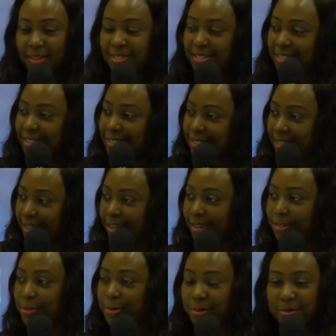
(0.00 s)
Chite,
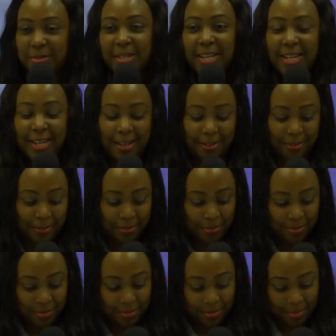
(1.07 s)
toyo geda.
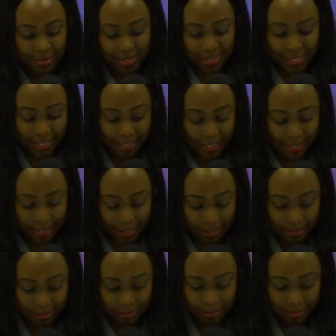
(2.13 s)
Mushite geda.